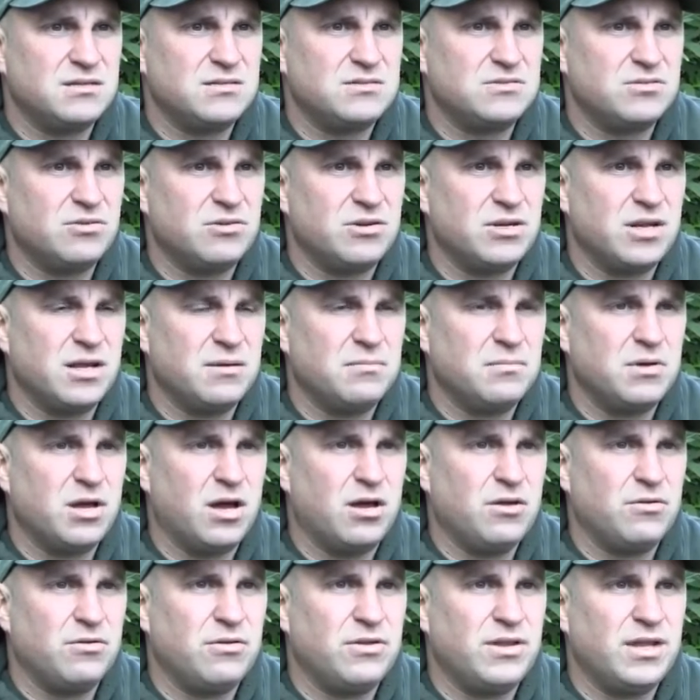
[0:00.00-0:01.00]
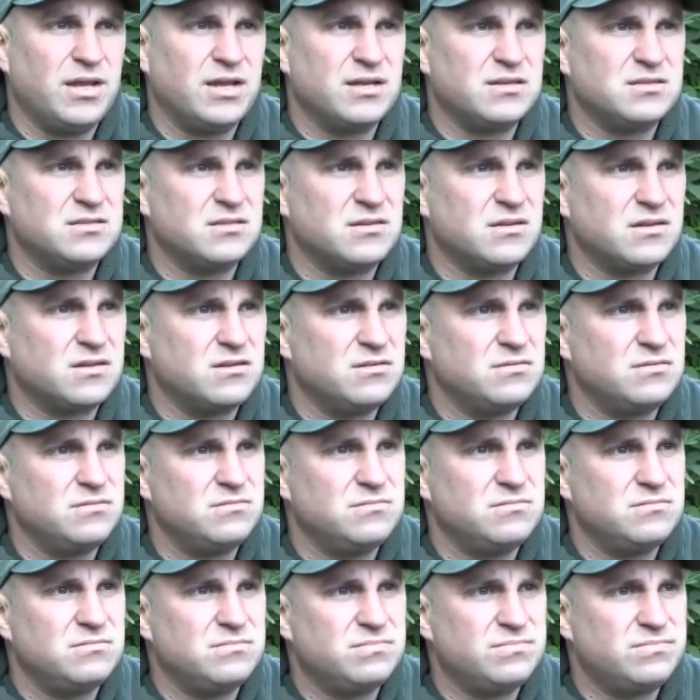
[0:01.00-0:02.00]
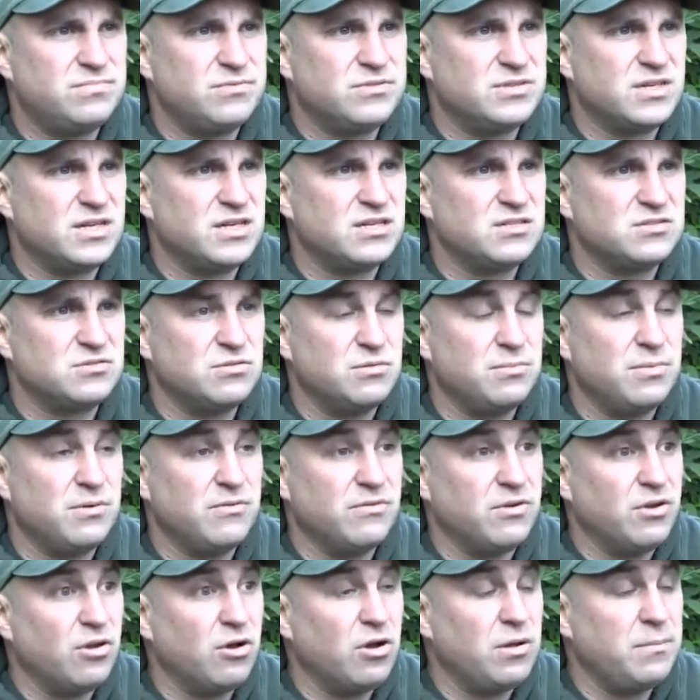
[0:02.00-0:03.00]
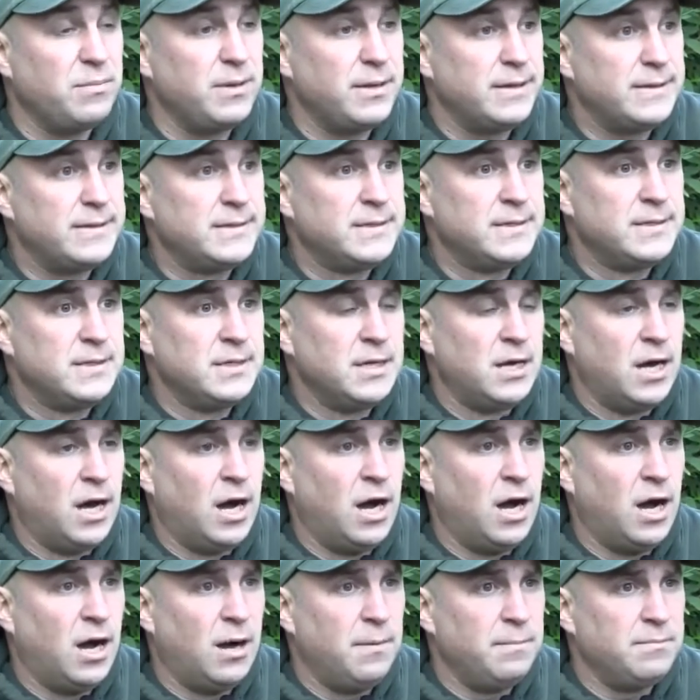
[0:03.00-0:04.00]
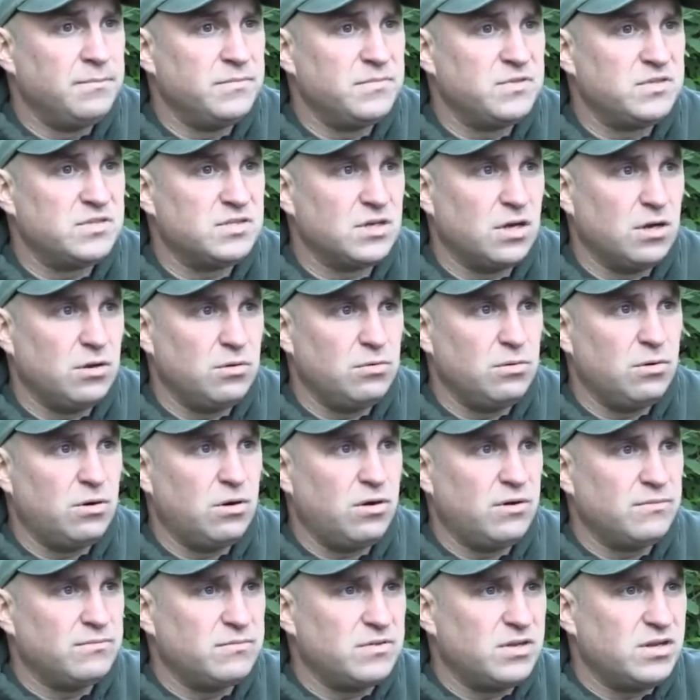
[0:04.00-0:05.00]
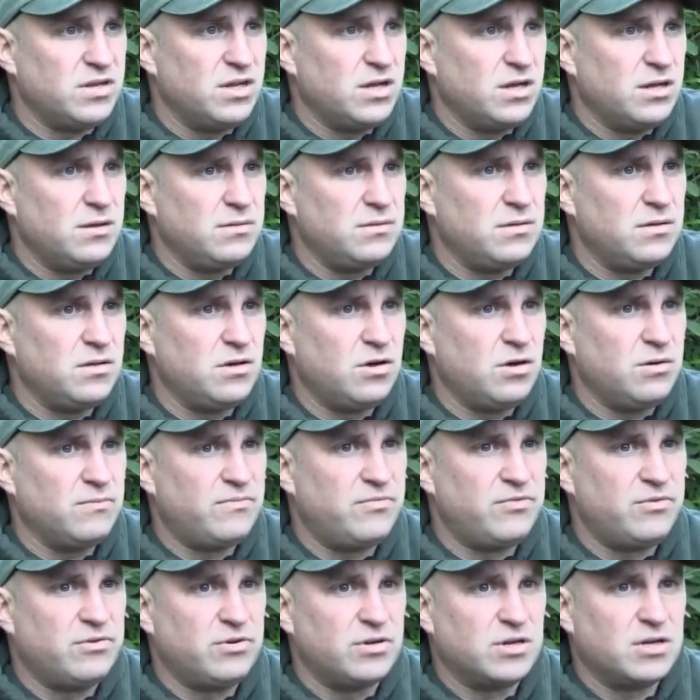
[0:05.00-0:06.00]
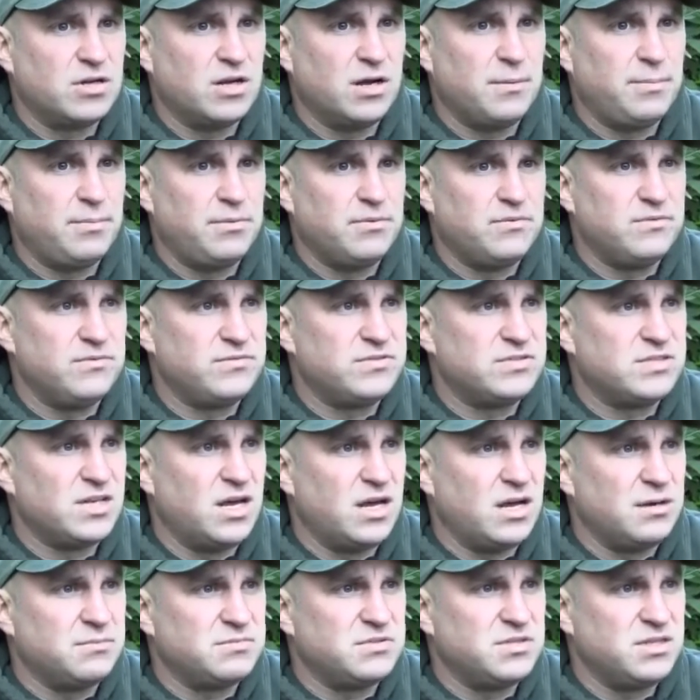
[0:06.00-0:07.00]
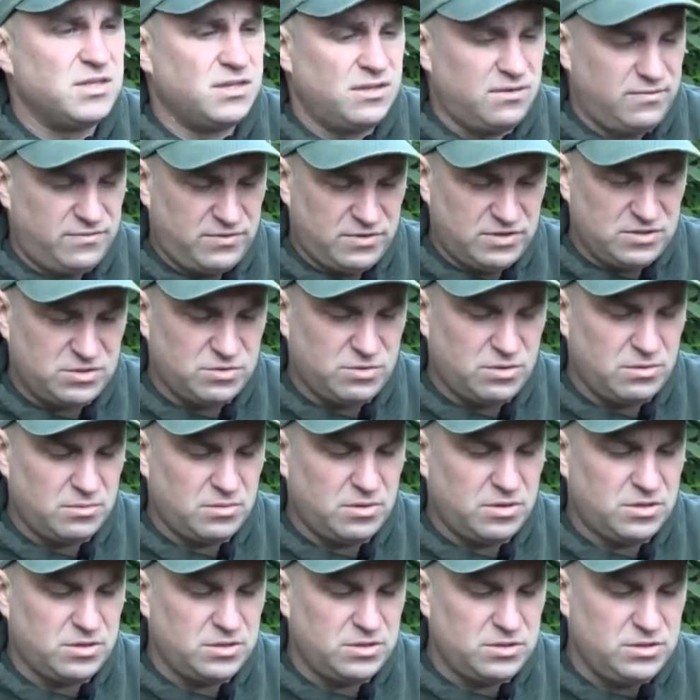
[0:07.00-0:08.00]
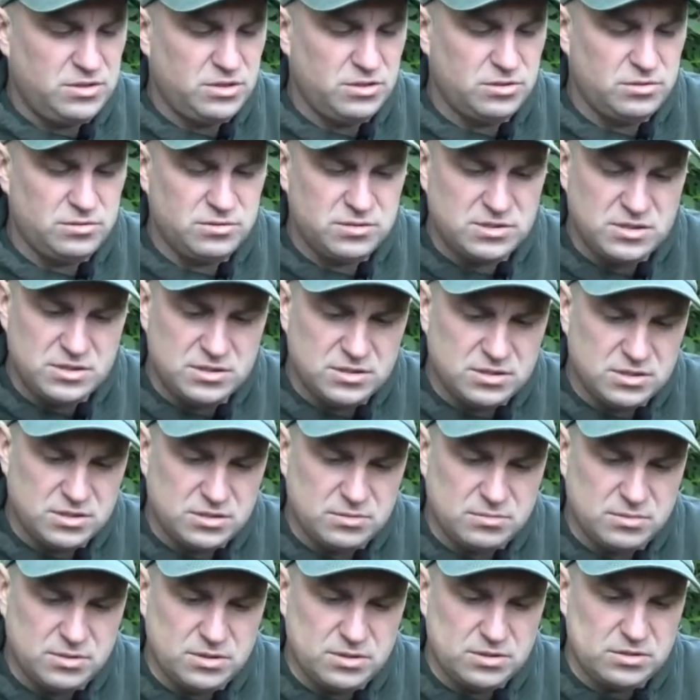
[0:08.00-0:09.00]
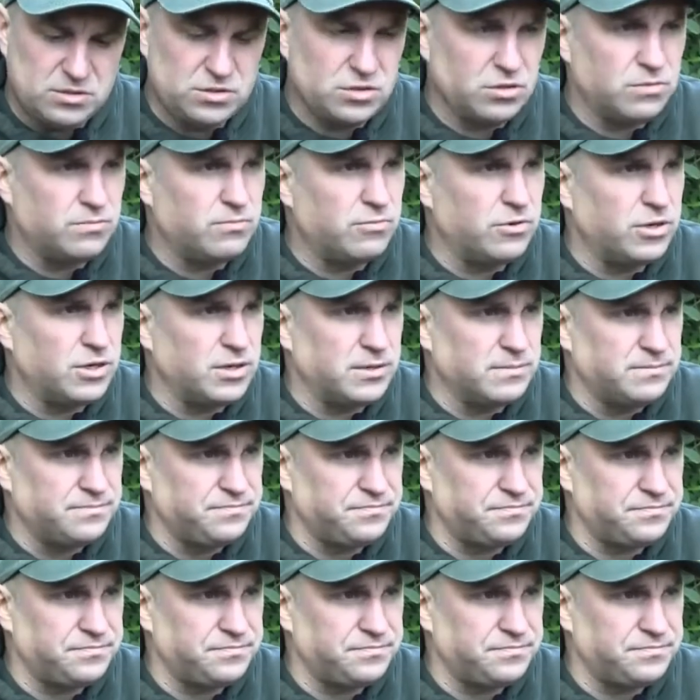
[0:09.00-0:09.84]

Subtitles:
and try and get them going on there, because that could present us with a bit of a nightmare. So I'm going to opt for a couple of setups here. The first one I'm going to use is going to be the Chod rig.